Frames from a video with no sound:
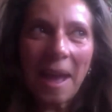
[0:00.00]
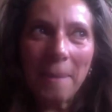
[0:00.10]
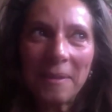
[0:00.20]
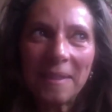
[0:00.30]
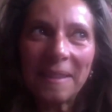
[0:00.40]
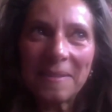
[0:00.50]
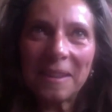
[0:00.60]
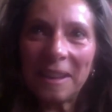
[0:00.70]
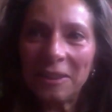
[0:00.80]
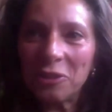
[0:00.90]
I mean,
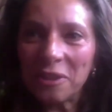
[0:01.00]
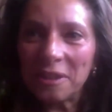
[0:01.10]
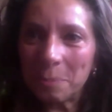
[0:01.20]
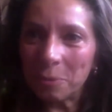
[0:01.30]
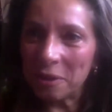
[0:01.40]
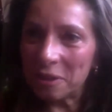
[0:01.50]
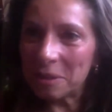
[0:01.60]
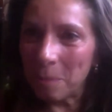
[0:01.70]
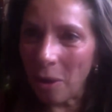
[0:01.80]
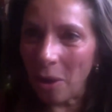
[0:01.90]
the country is pretty
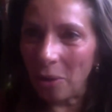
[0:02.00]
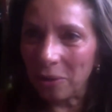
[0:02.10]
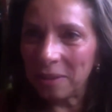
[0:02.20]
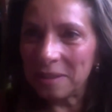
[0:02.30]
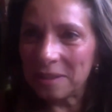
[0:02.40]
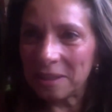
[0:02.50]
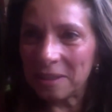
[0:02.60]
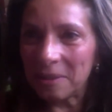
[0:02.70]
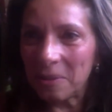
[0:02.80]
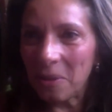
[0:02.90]
small. It's
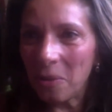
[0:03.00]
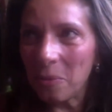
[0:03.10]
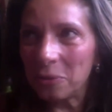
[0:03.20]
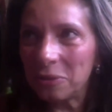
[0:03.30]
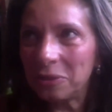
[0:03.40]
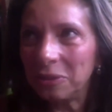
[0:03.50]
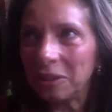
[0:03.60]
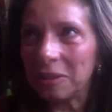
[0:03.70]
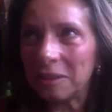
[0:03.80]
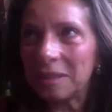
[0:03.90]
almost
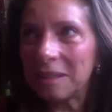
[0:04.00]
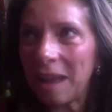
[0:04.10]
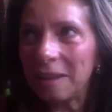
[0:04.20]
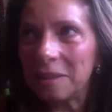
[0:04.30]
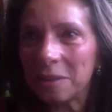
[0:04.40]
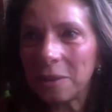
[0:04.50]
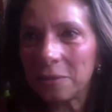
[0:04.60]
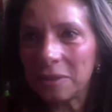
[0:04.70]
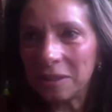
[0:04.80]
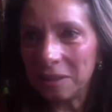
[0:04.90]
the size
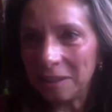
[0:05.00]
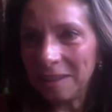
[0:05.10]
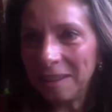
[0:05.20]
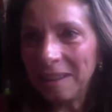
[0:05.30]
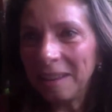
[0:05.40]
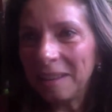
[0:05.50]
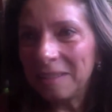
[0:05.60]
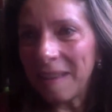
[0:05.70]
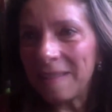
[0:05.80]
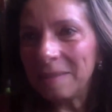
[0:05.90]
of a city,
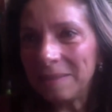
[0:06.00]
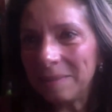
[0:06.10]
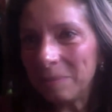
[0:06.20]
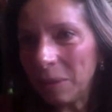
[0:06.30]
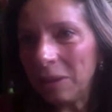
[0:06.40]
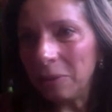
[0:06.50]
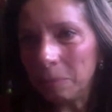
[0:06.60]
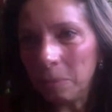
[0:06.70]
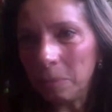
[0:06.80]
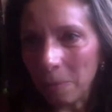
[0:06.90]
10
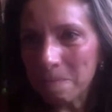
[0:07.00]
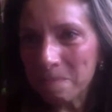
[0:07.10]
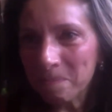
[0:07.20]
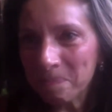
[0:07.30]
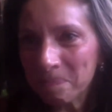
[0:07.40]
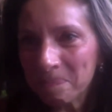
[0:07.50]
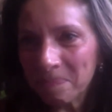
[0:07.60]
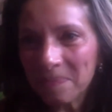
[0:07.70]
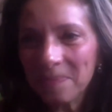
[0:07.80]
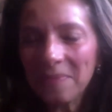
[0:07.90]
million people.
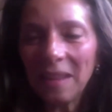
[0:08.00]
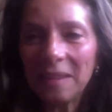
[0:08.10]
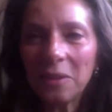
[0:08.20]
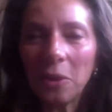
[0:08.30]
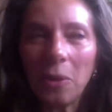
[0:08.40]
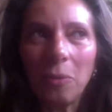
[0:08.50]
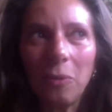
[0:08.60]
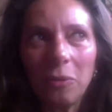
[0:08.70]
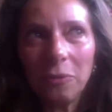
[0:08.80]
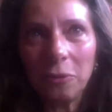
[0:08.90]

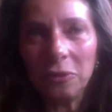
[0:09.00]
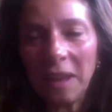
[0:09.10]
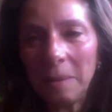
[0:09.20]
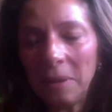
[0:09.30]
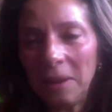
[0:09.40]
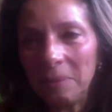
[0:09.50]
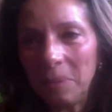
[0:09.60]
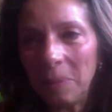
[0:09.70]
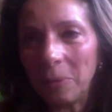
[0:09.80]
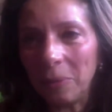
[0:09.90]
So for 10 million
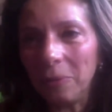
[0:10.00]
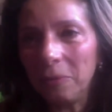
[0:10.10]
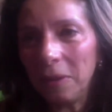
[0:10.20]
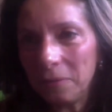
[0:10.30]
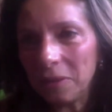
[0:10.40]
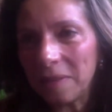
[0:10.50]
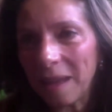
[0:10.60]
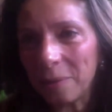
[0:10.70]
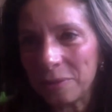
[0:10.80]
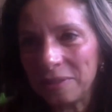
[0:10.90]
people,
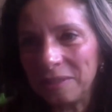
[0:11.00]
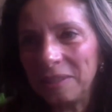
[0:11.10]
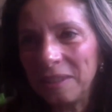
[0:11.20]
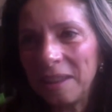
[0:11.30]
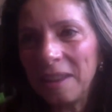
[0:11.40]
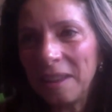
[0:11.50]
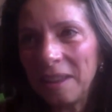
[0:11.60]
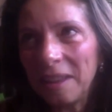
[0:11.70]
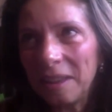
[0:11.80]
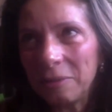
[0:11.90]
50,000
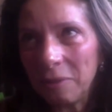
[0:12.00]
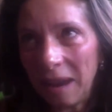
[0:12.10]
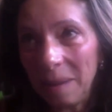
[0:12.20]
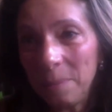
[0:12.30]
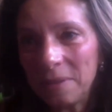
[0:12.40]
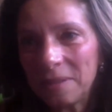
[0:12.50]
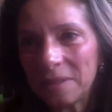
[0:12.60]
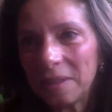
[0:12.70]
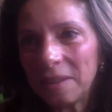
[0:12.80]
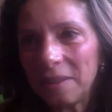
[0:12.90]

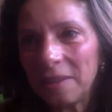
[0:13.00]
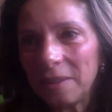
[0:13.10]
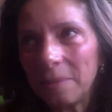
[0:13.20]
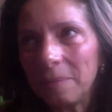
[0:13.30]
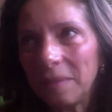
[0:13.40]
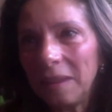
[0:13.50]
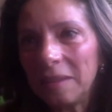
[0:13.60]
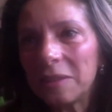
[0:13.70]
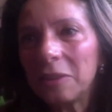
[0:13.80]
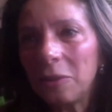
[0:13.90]
rapes
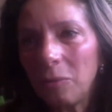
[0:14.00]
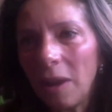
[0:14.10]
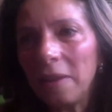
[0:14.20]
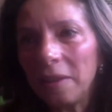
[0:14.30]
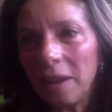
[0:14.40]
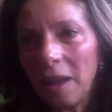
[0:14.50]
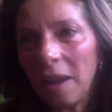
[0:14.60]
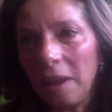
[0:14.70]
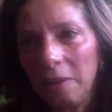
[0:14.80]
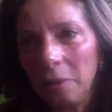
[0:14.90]
is quite a
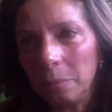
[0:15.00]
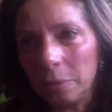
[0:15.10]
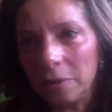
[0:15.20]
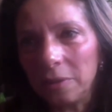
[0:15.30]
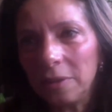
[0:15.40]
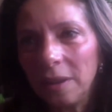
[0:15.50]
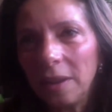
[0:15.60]
high number.